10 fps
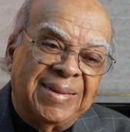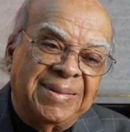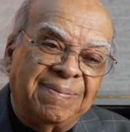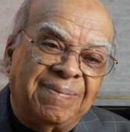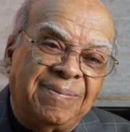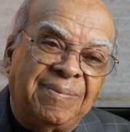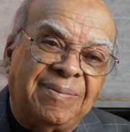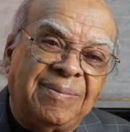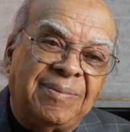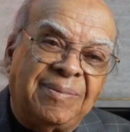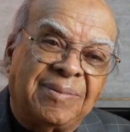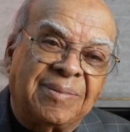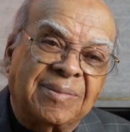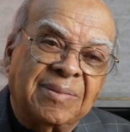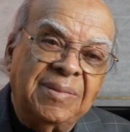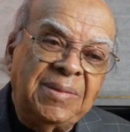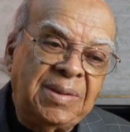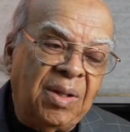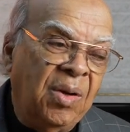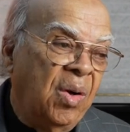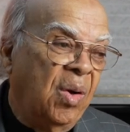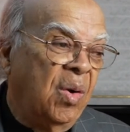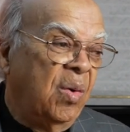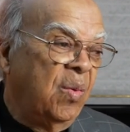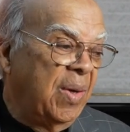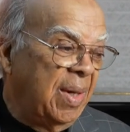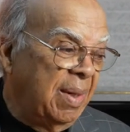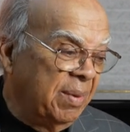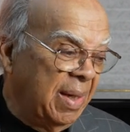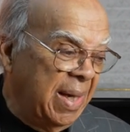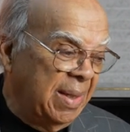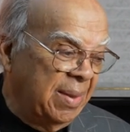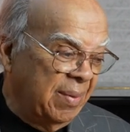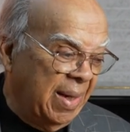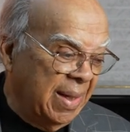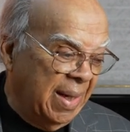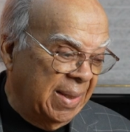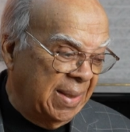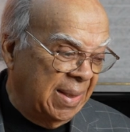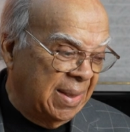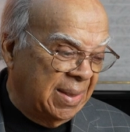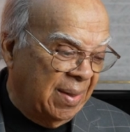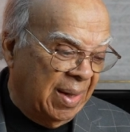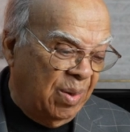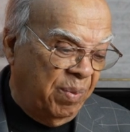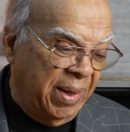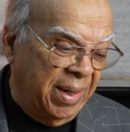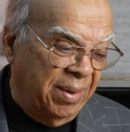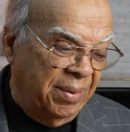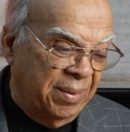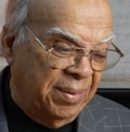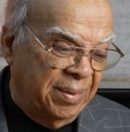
Any final thoughts as we wrap up? Uh, well, I'm glad you, I got a chance to talk. I hope I didn't